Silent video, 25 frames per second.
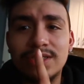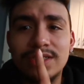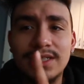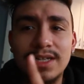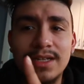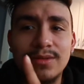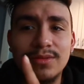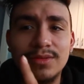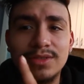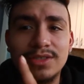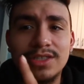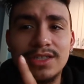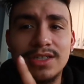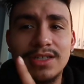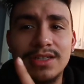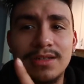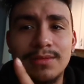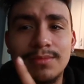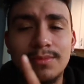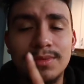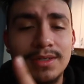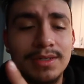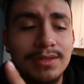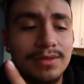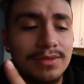Today was chilly,
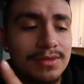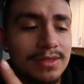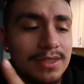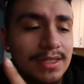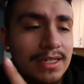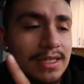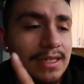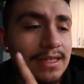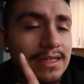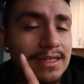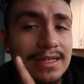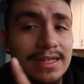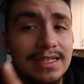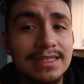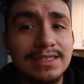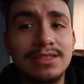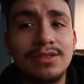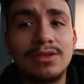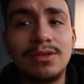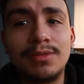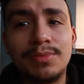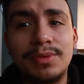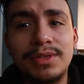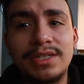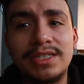but it was sunny. I
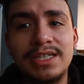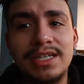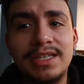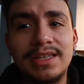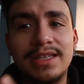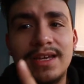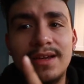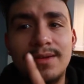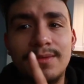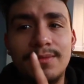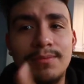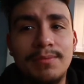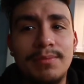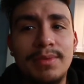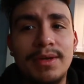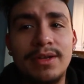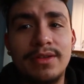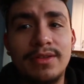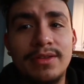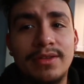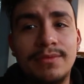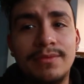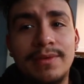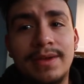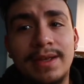still appreciate that better
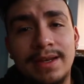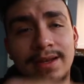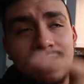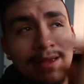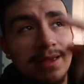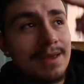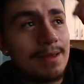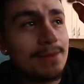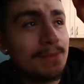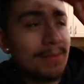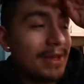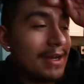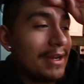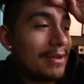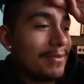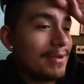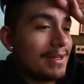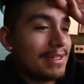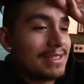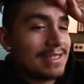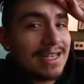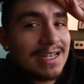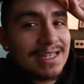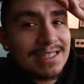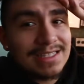than rain. But
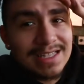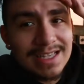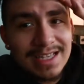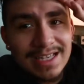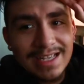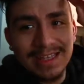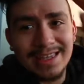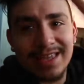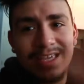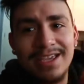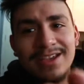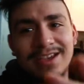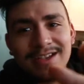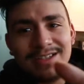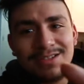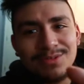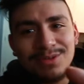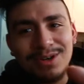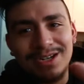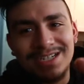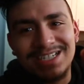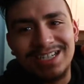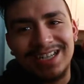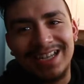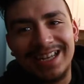anyways, guys, thank you guys for
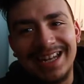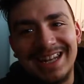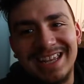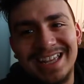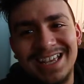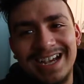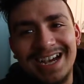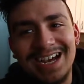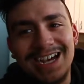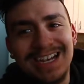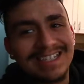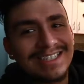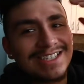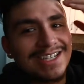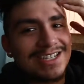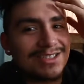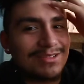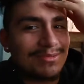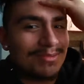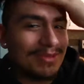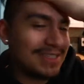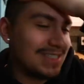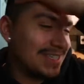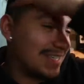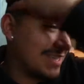watching. I
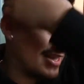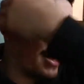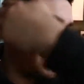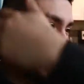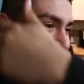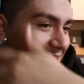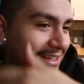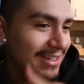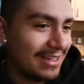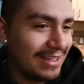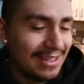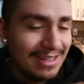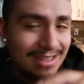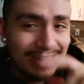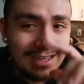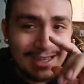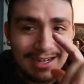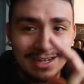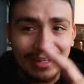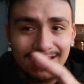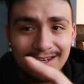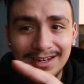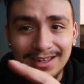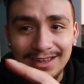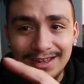talked too much at that end.
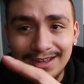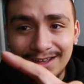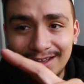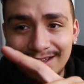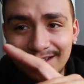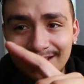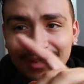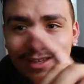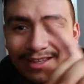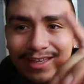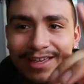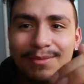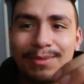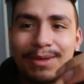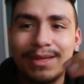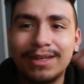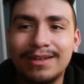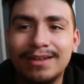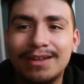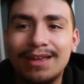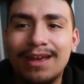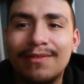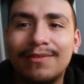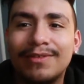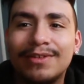And yeah, man,
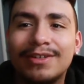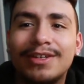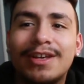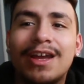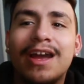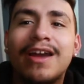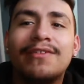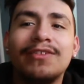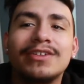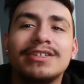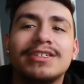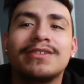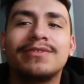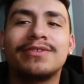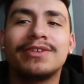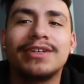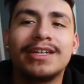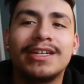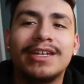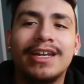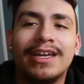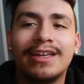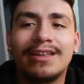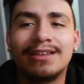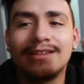have yourself a
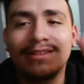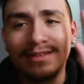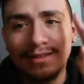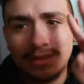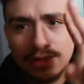good night.